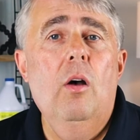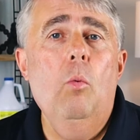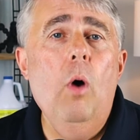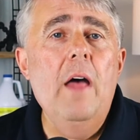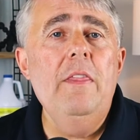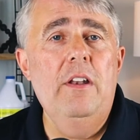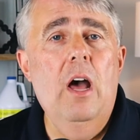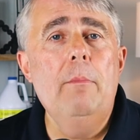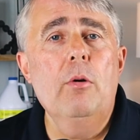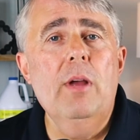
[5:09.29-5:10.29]
One, the
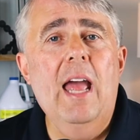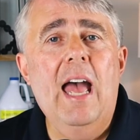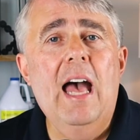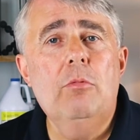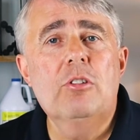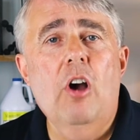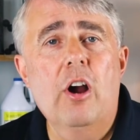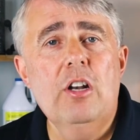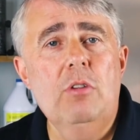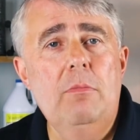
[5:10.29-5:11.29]
number we had was
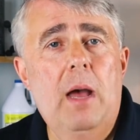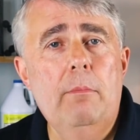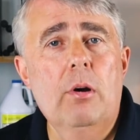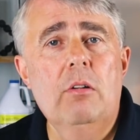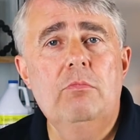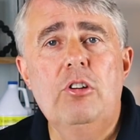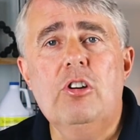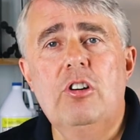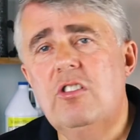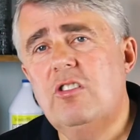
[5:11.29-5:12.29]
hard to remember. You
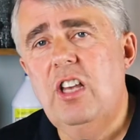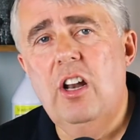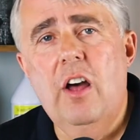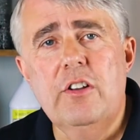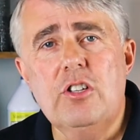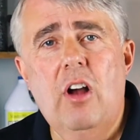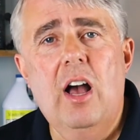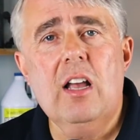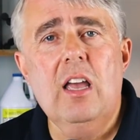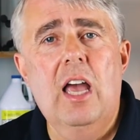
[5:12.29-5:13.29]
couldn't see it on the truck.